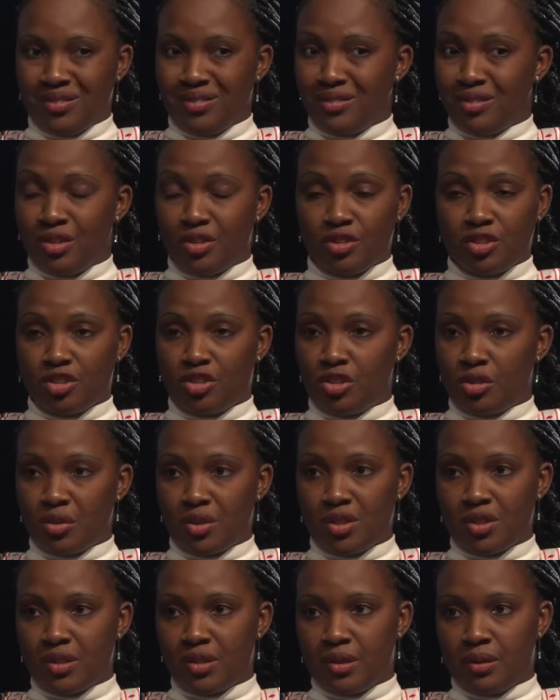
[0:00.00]
not
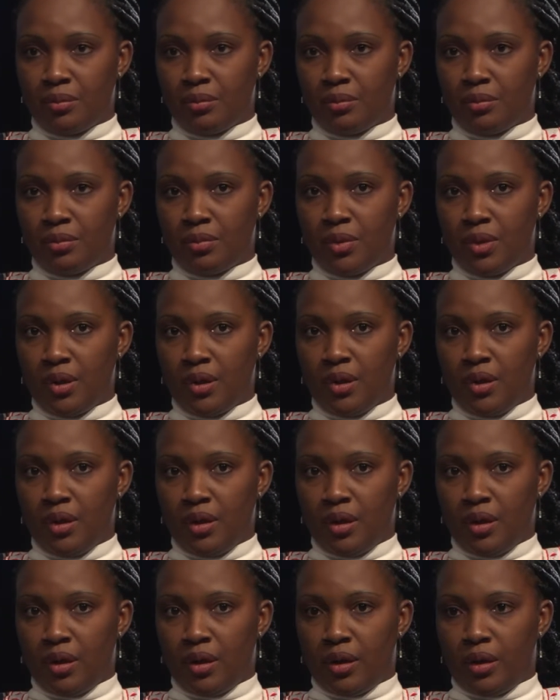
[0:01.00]
just
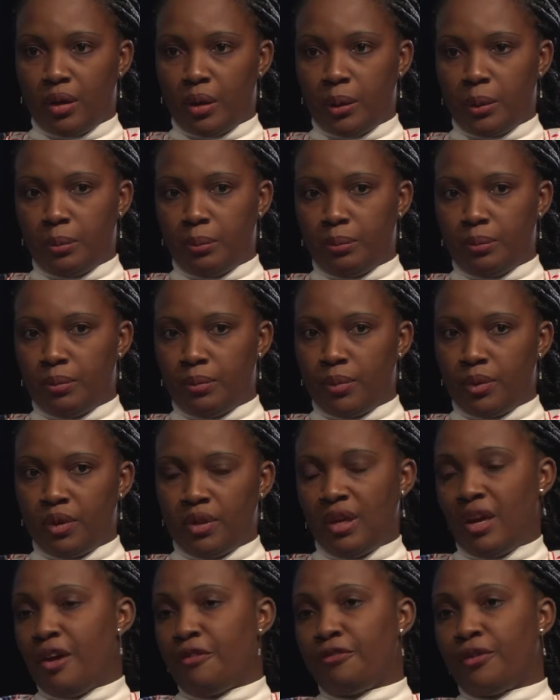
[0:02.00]

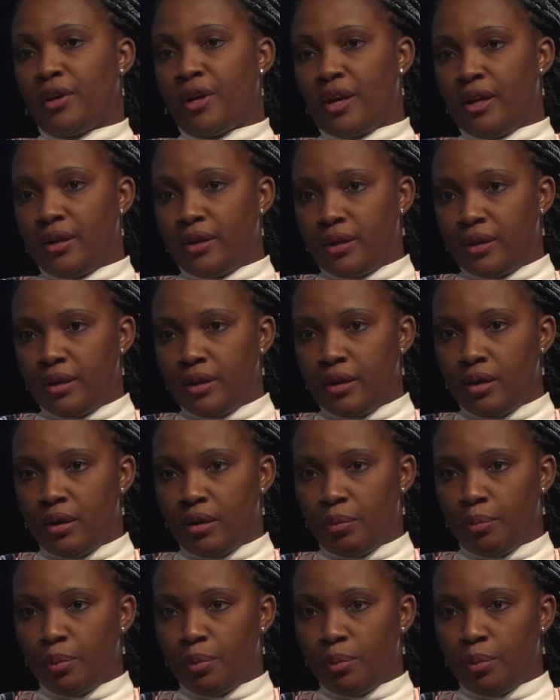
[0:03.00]
the African